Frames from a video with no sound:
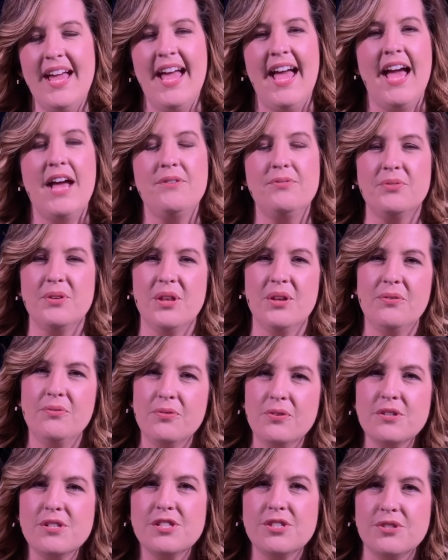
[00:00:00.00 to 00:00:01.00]
And for the
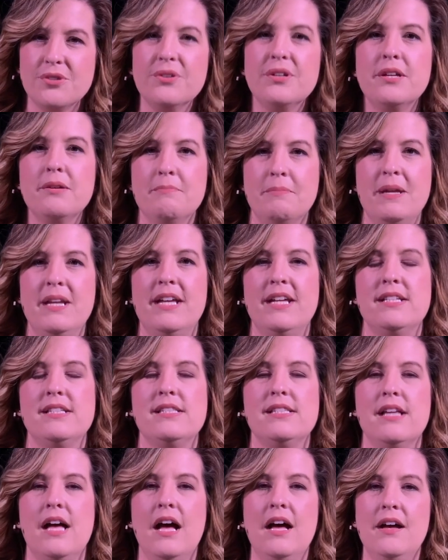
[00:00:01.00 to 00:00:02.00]
first 30 minutes
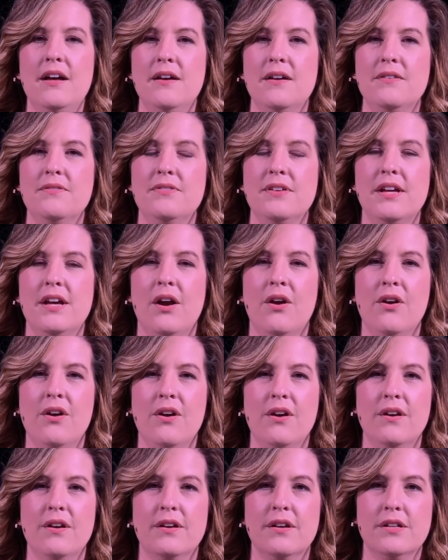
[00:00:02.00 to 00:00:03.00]
of
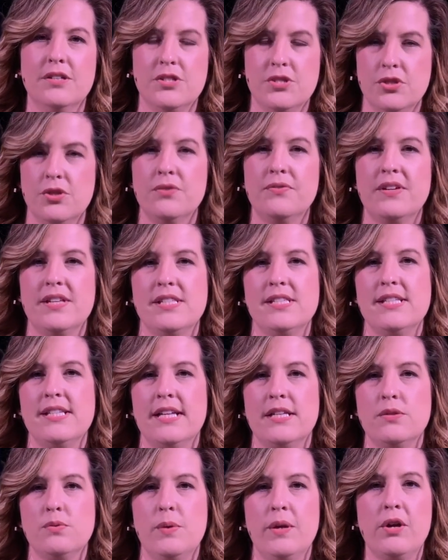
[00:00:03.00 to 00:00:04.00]
our service
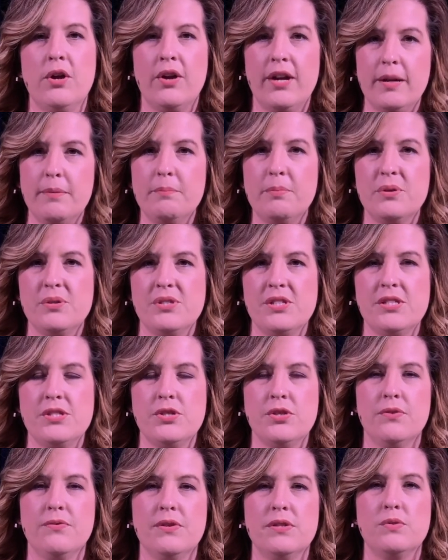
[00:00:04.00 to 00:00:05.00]
next week, our in-person
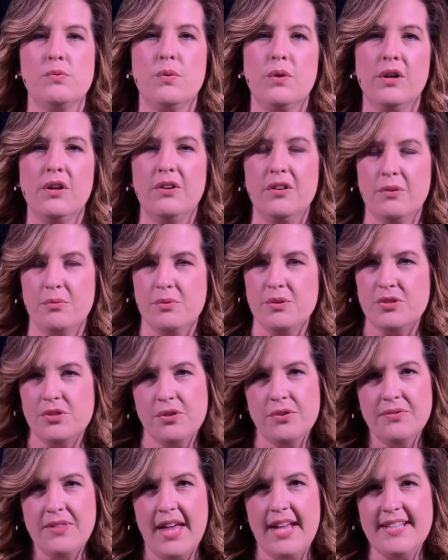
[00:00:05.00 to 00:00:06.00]
service, we're going to
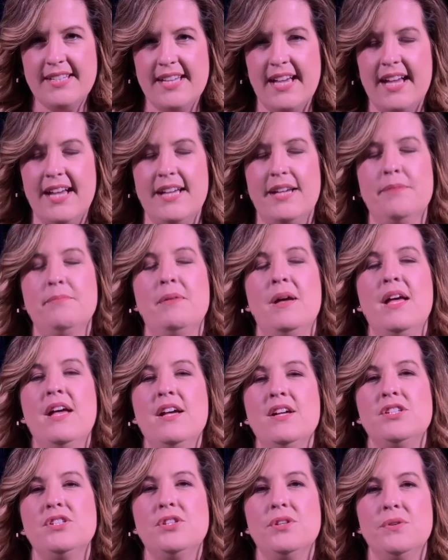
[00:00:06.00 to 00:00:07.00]
reserve that time
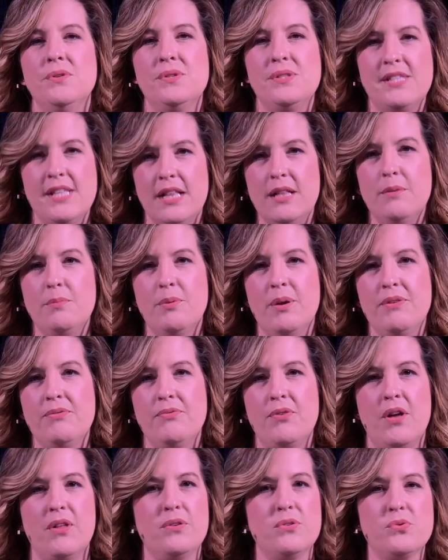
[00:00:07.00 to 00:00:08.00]
to celebrate
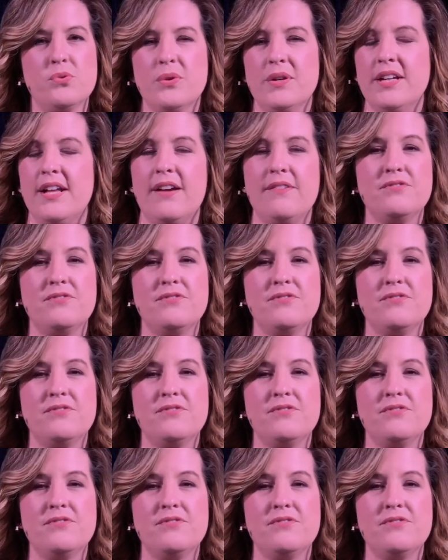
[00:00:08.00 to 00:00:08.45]
fathers. We're going to have